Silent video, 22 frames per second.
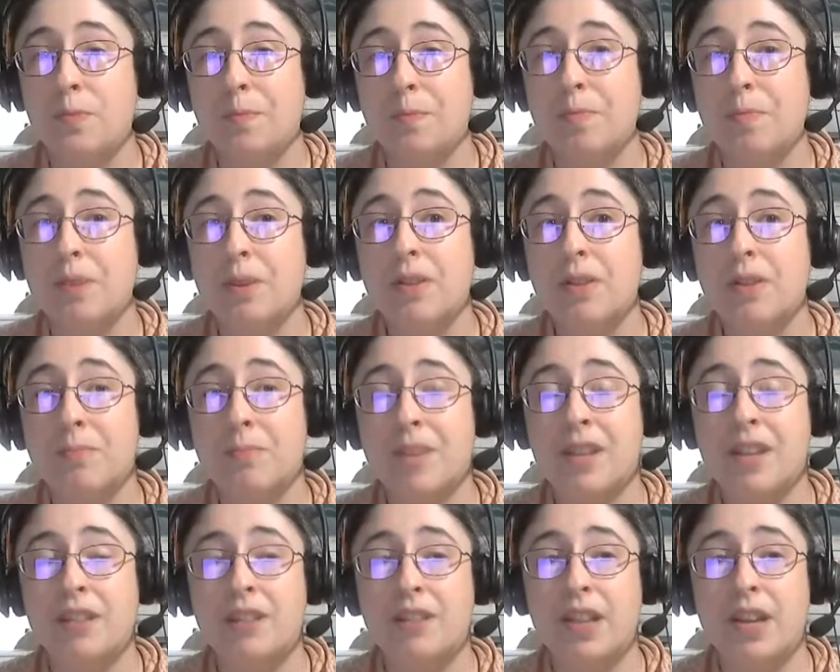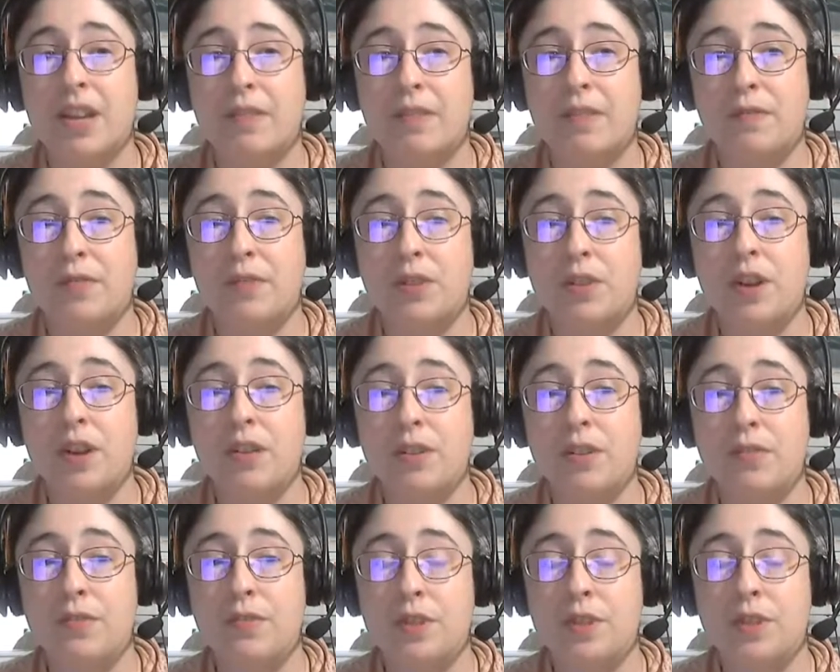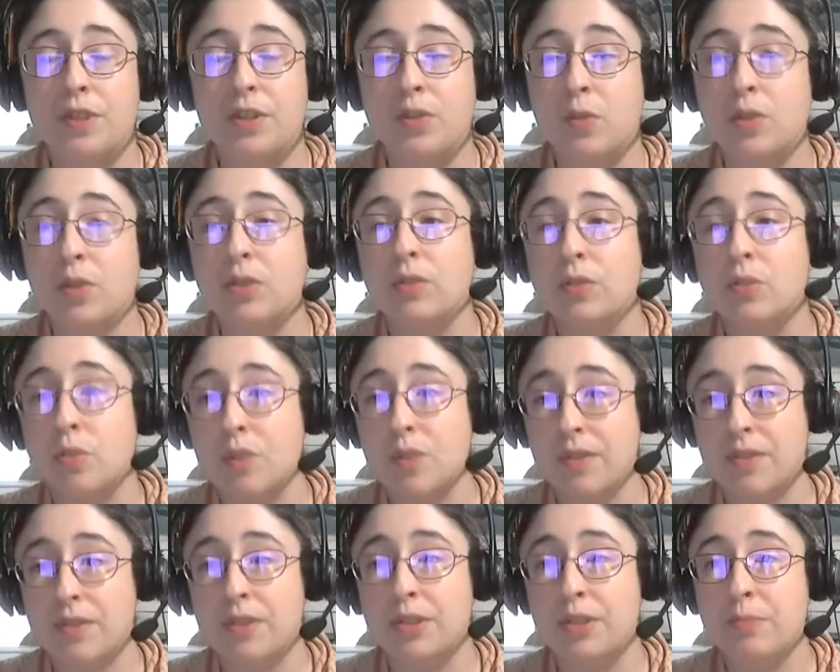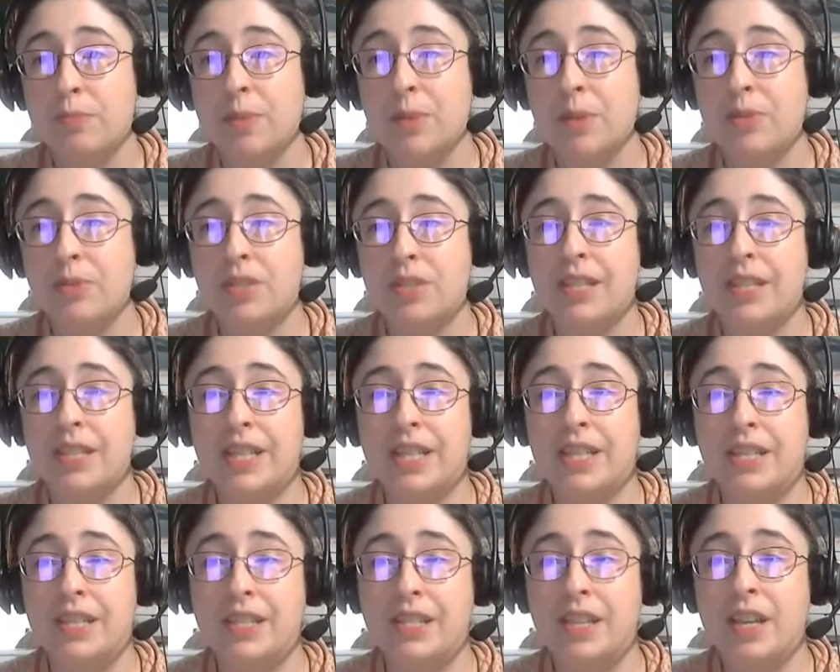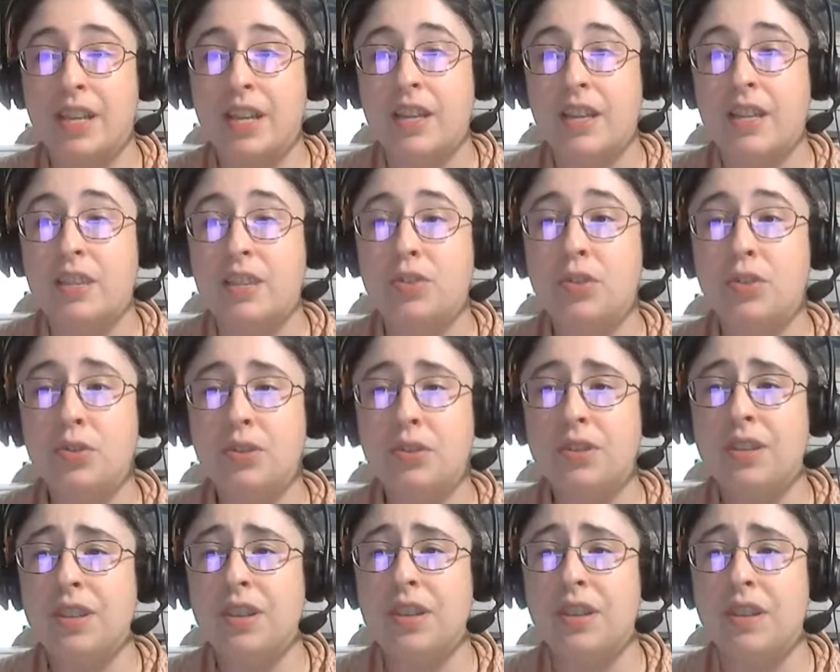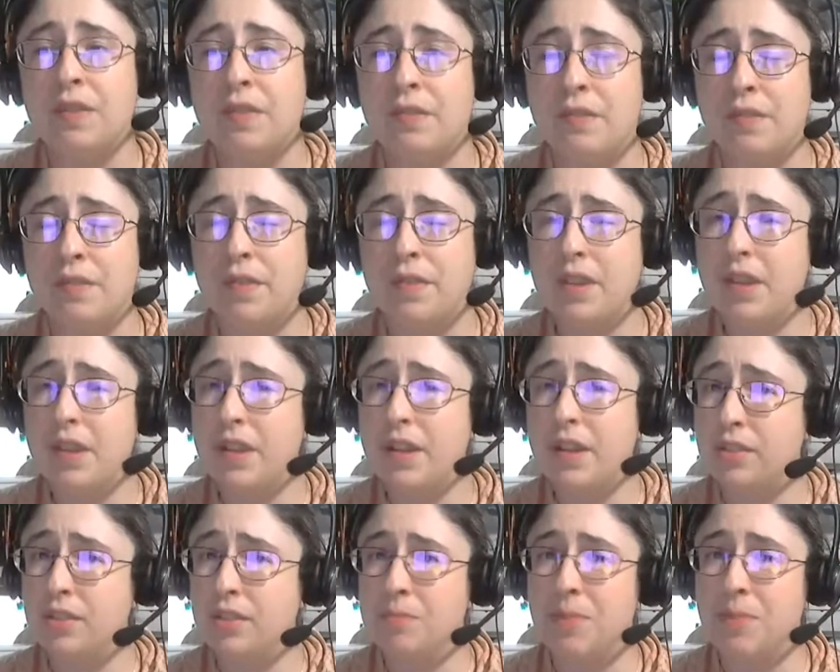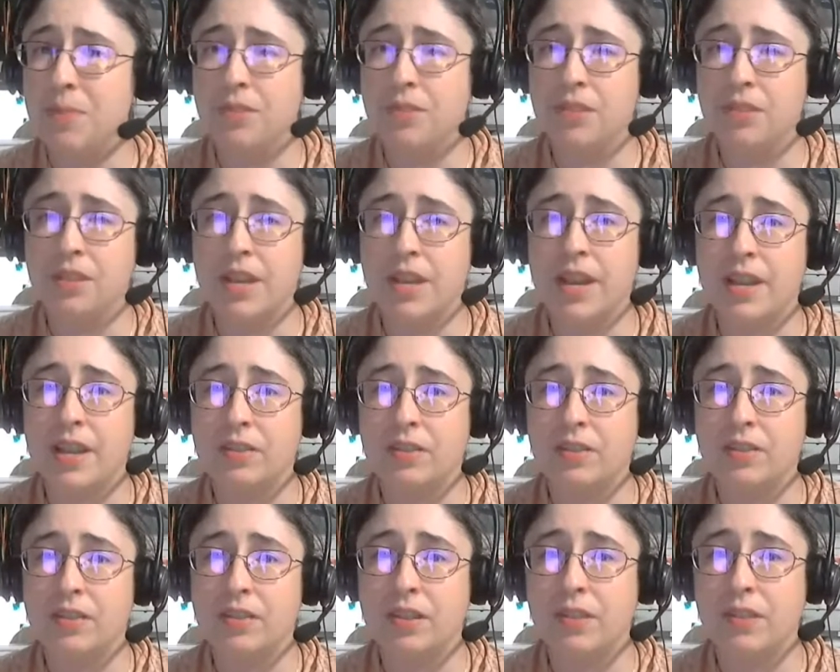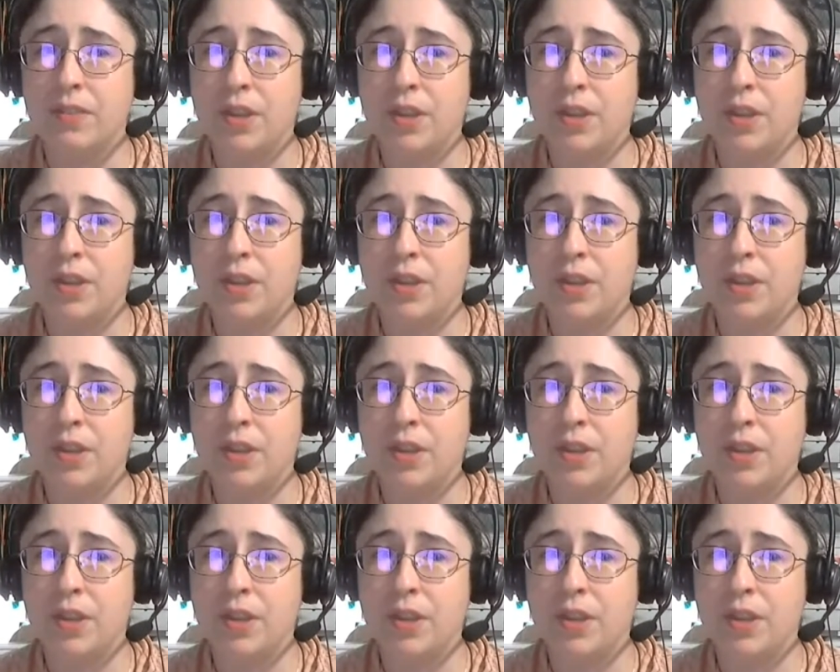bear in mind that that photographer or whoever is posting these is usually getting a very small slice of